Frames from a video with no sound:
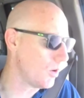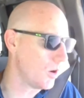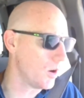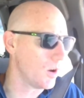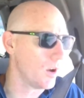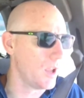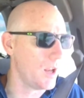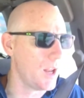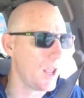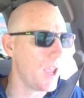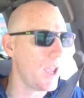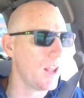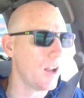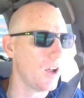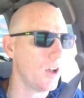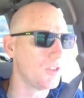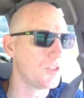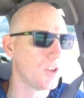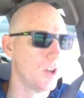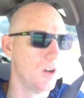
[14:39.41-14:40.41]
and, and
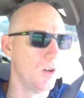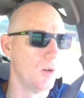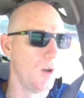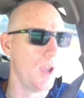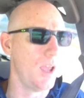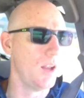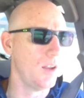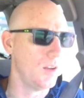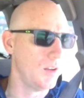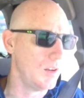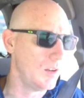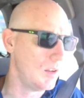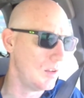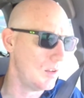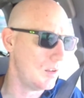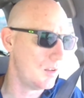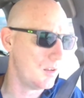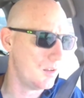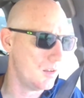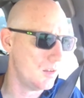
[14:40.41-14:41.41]
also, and,
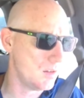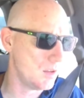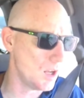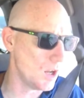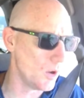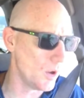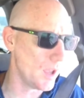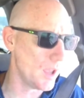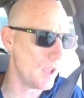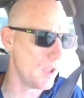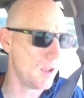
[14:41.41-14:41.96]
you know,